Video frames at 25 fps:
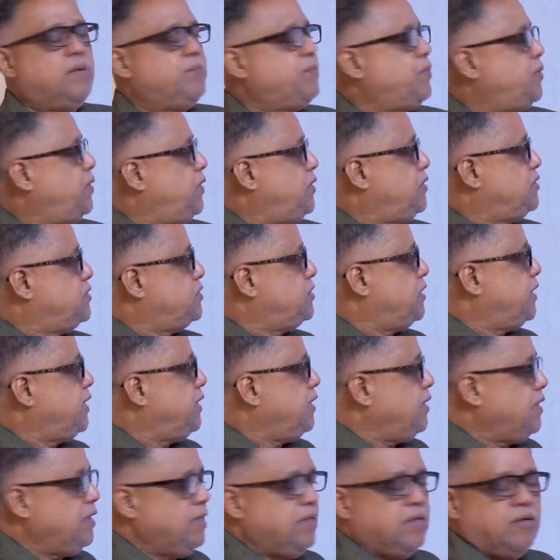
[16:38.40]

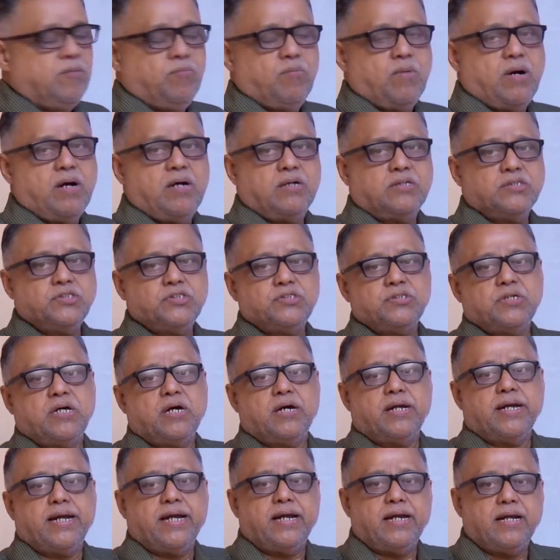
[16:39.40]
producing mass or
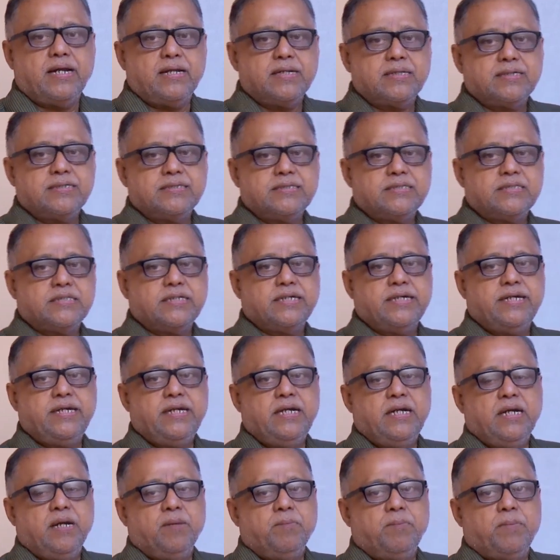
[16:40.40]

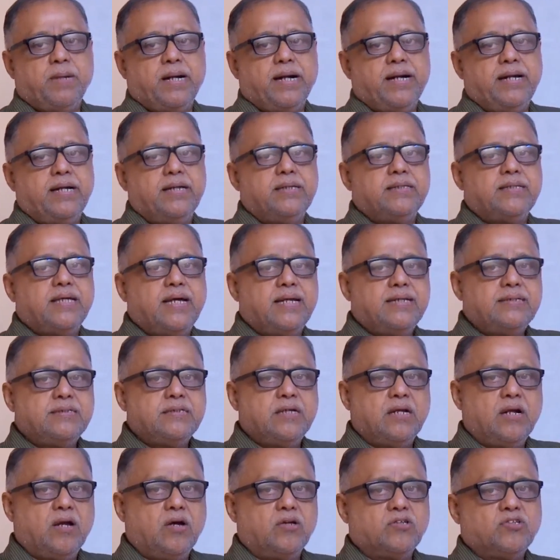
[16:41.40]
electricity by, there is
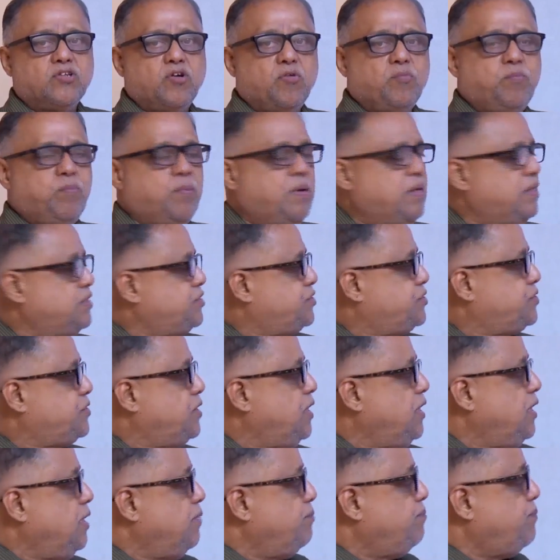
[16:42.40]
a loss of
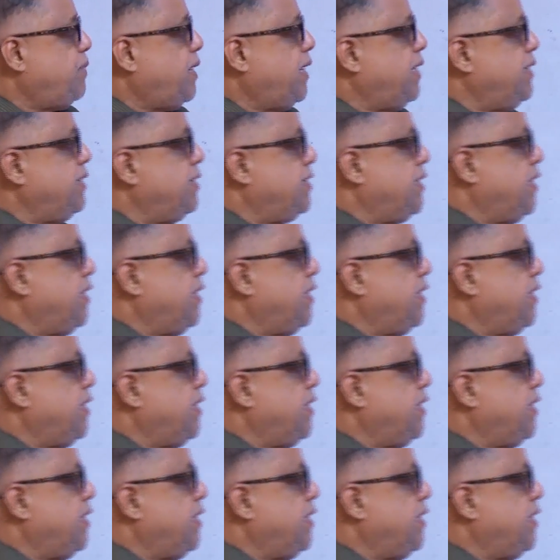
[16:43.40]
mass by